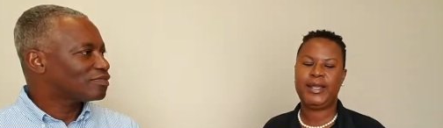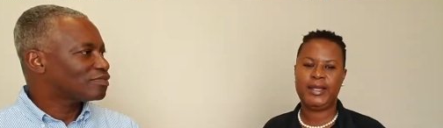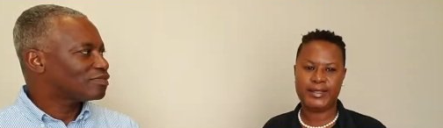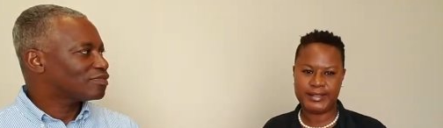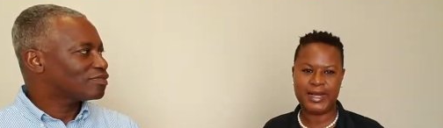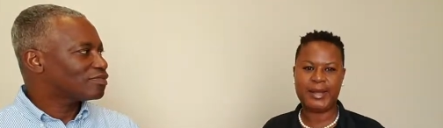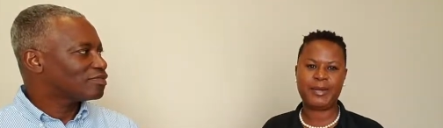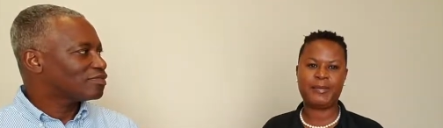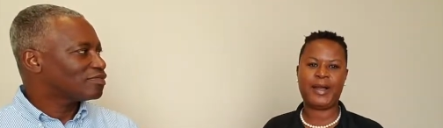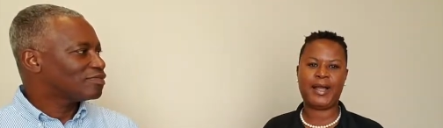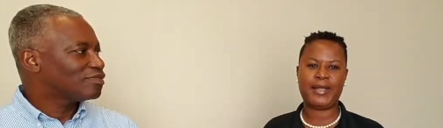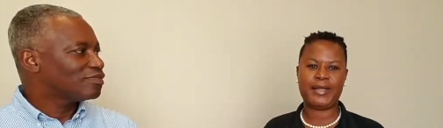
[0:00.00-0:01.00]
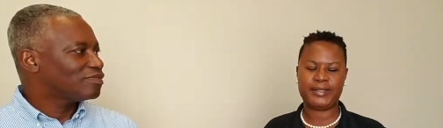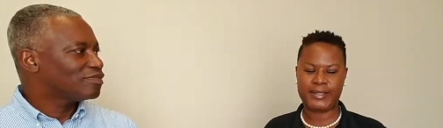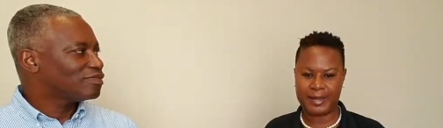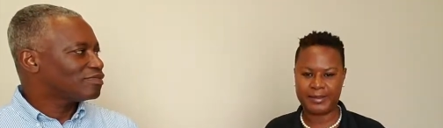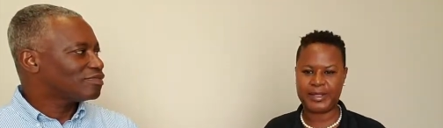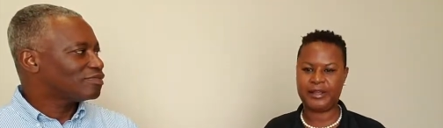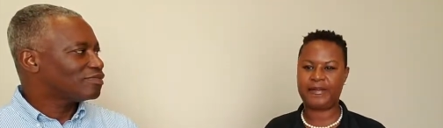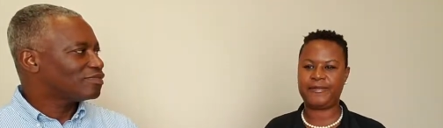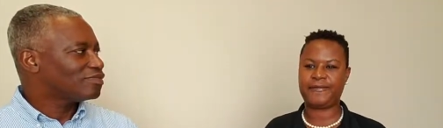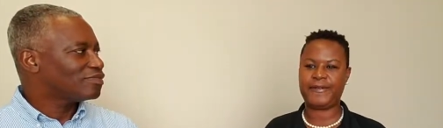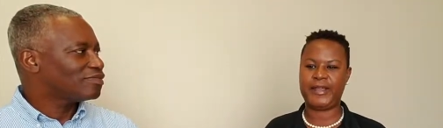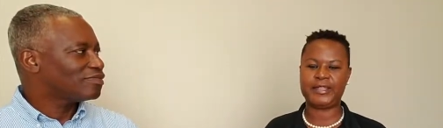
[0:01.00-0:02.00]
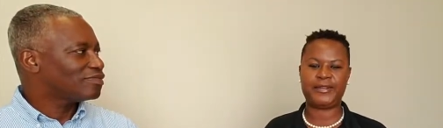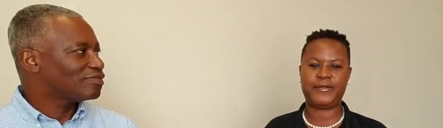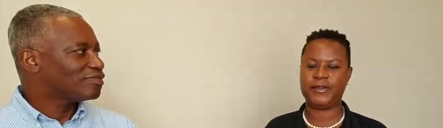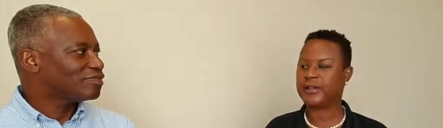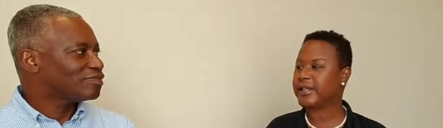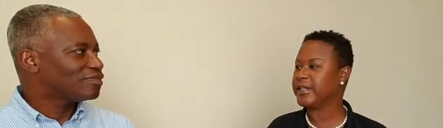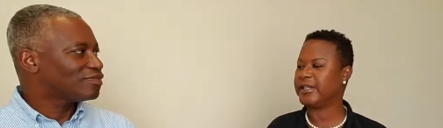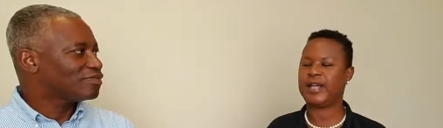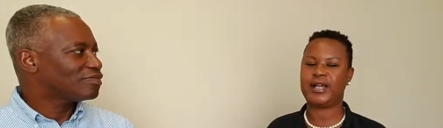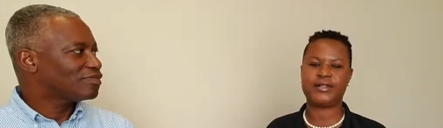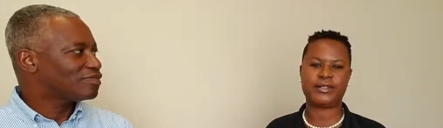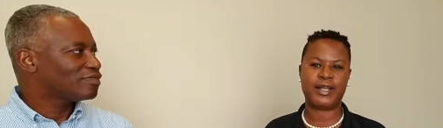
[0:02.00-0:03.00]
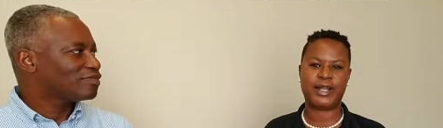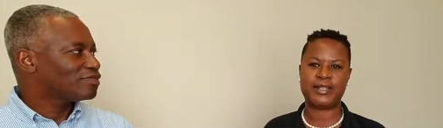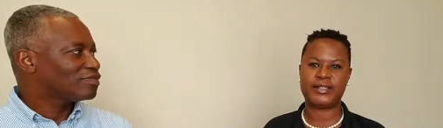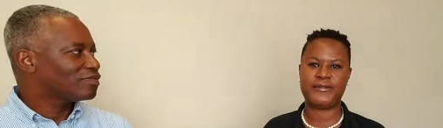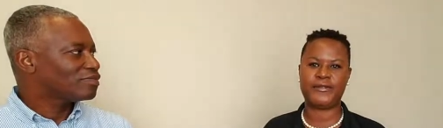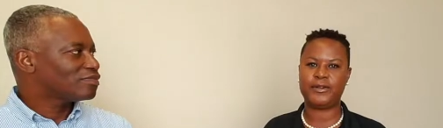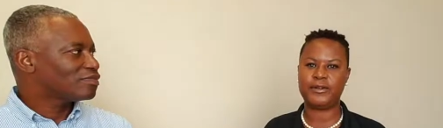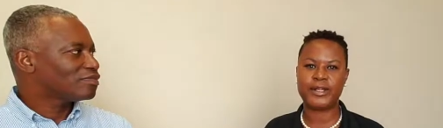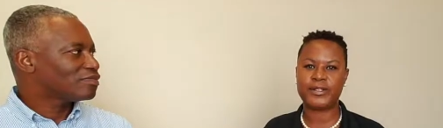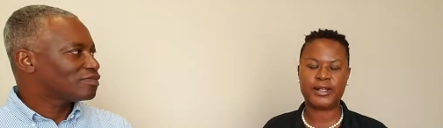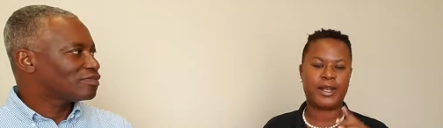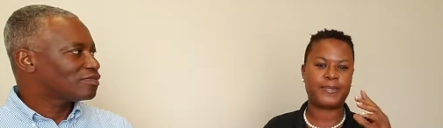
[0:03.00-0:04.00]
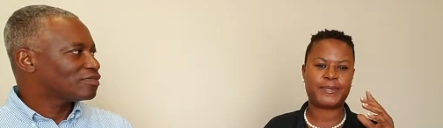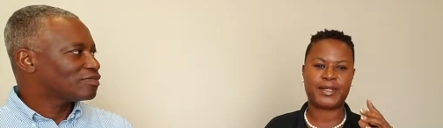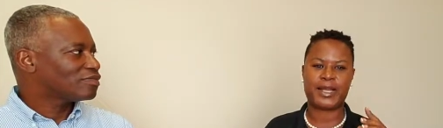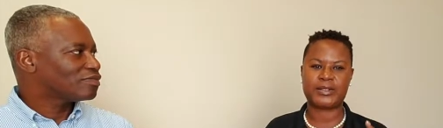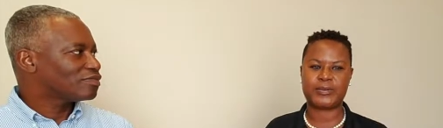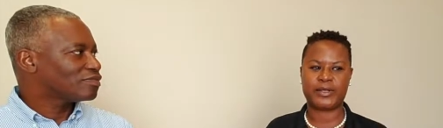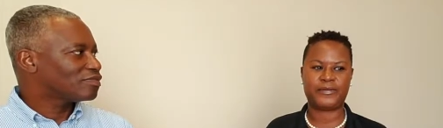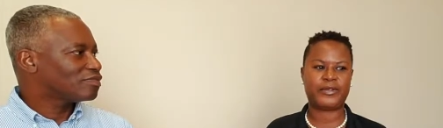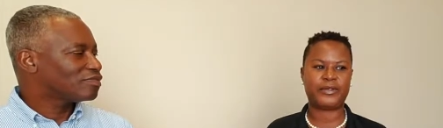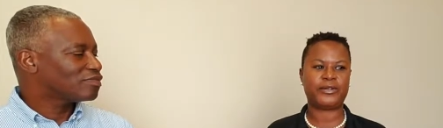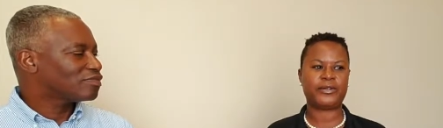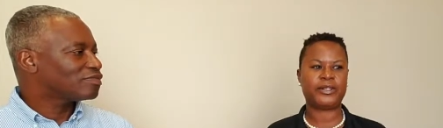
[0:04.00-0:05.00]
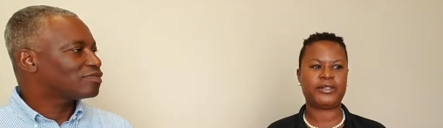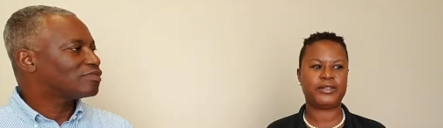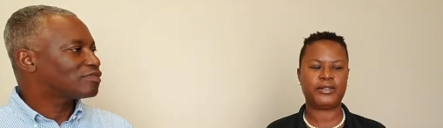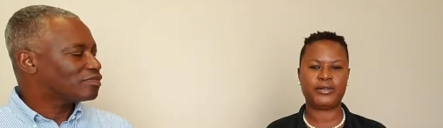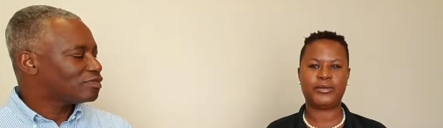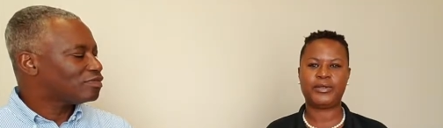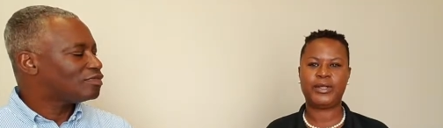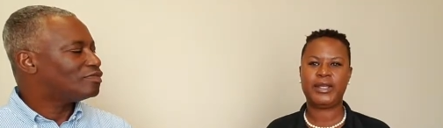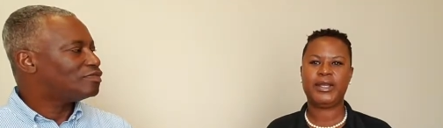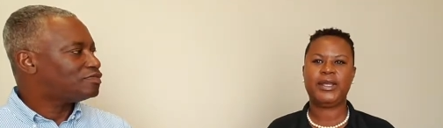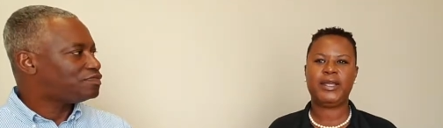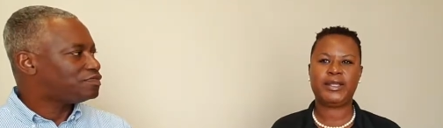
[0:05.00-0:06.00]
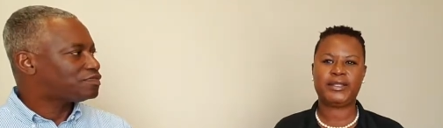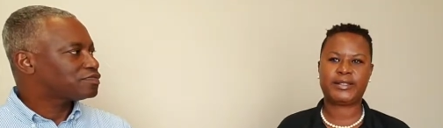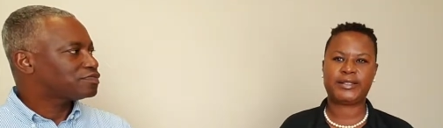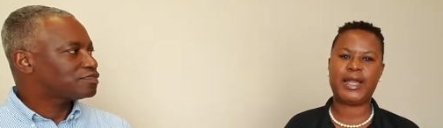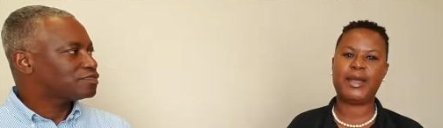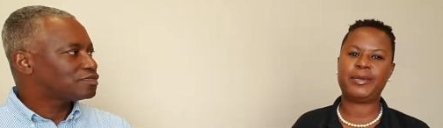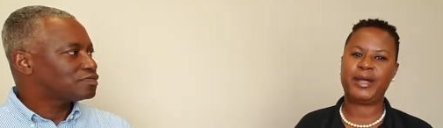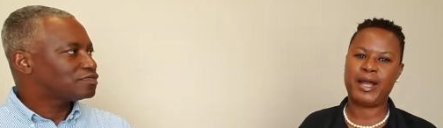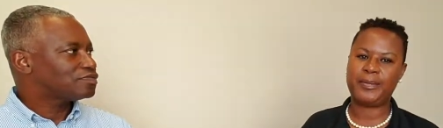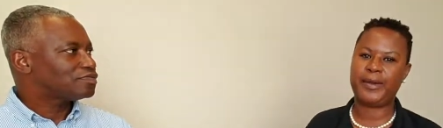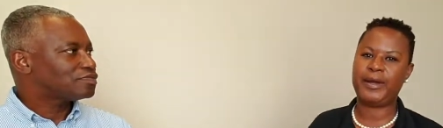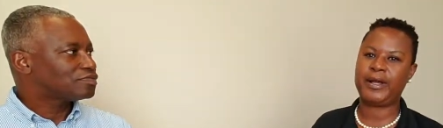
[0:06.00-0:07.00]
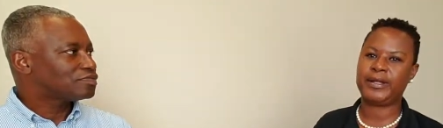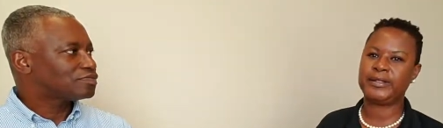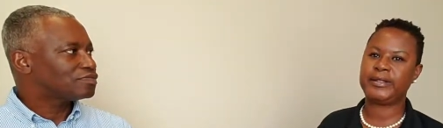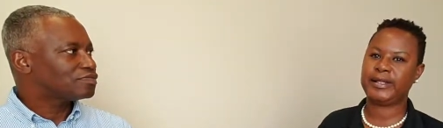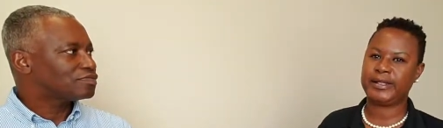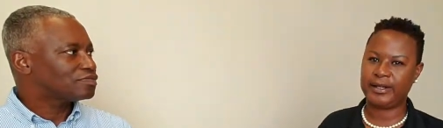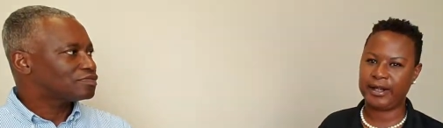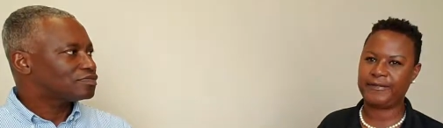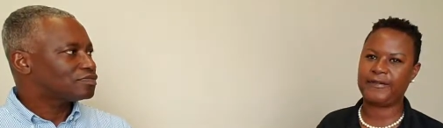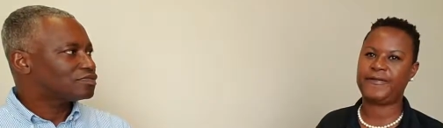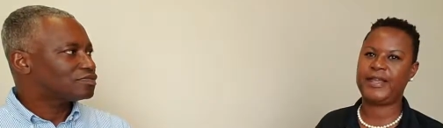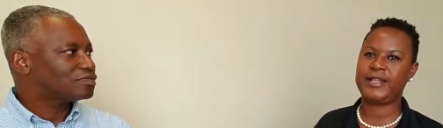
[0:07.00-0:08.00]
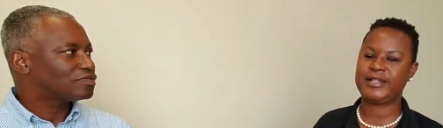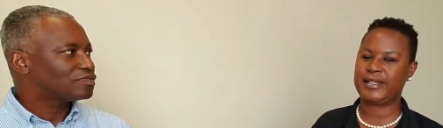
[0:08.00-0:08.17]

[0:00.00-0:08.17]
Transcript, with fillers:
Speaker 1: it's time to buy. It's time to get off the fence. If you're looking to downsize, if you're looking to upsize, whatever you're looking to do, it's time to hop on and get off the fence